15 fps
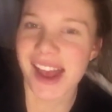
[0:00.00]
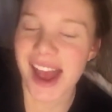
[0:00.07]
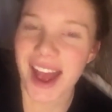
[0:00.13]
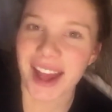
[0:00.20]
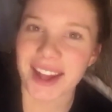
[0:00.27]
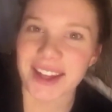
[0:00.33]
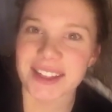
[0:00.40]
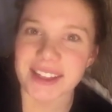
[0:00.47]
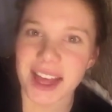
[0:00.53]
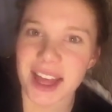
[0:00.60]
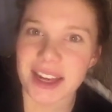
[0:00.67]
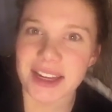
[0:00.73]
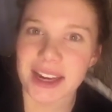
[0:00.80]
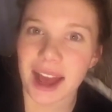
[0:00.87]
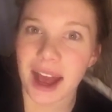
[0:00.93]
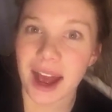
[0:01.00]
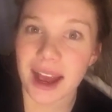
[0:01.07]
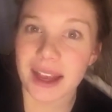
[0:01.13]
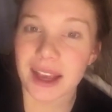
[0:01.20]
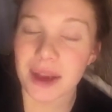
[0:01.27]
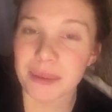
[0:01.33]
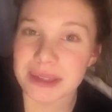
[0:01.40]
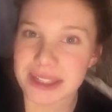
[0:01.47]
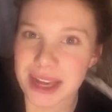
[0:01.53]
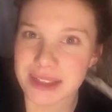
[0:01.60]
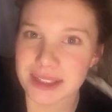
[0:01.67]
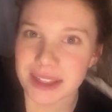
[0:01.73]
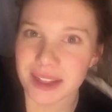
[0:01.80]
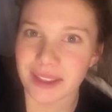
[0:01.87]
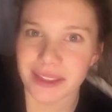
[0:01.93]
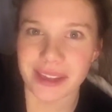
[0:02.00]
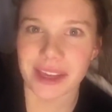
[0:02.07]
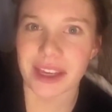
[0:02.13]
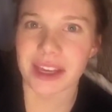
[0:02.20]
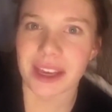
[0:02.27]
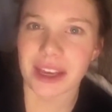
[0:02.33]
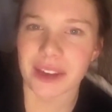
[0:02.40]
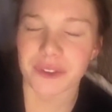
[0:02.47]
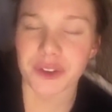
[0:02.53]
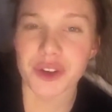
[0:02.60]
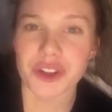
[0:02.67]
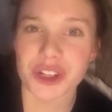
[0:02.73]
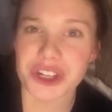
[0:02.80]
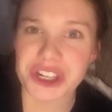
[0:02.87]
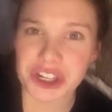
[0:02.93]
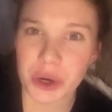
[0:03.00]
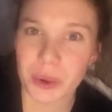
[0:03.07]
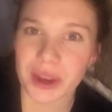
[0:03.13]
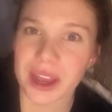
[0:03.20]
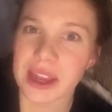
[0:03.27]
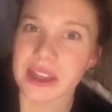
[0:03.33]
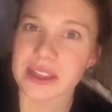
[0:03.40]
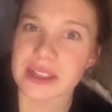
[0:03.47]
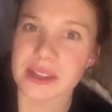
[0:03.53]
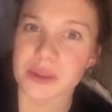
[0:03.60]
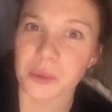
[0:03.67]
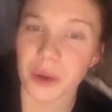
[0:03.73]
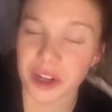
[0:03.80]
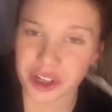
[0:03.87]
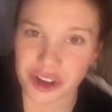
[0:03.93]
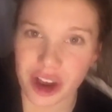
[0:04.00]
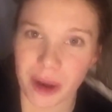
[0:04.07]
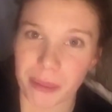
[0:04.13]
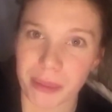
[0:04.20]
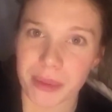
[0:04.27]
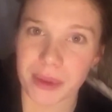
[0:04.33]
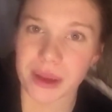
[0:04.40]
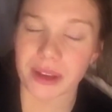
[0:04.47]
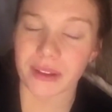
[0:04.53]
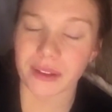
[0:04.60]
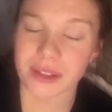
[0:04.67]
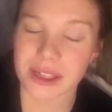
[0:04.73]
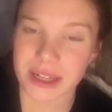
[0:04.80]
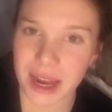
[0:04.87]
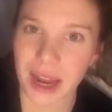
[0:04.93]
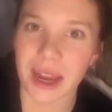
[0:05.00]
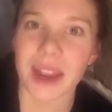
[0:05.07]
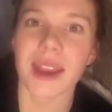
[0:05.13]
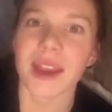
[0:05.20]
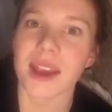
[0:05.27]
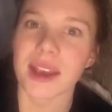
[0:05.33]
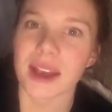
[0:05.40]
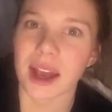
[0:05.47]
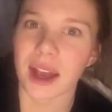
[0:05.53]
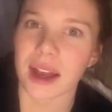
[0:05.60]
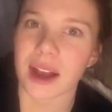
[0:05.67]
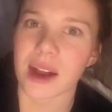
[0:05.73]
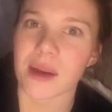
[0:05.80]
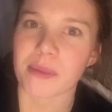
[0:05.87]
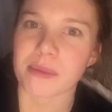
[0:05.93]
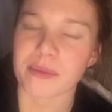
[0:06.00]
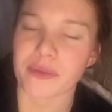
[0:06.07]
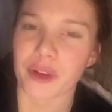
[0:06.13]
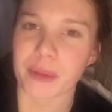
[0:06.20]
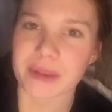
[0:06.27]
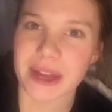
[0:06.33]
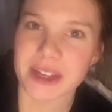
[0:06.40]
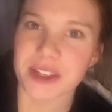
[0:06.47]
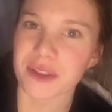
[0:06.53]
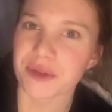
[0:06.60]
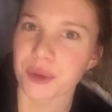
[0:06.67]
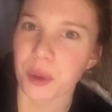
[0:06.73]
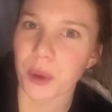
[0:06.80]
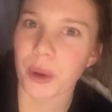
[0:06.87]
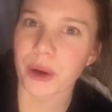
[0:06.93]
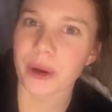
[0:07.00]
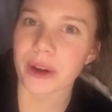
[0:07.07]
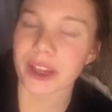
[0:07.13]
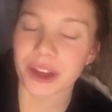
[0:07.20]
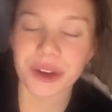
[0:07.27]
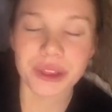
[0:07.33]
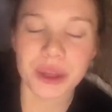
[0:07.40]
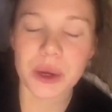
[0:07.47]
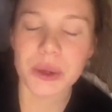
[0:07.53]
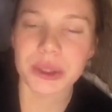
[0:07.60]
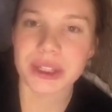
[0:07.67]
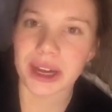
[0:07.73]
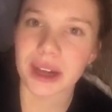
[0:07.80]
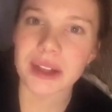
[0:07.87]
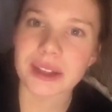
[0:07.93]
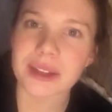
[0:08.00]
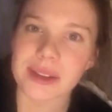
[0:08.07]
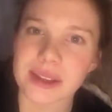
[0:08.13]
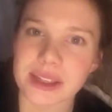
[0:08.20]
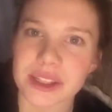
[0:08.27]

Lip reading: And then I am attending the Fusion Showcase workshop today from 10 to 4 here at the hotel.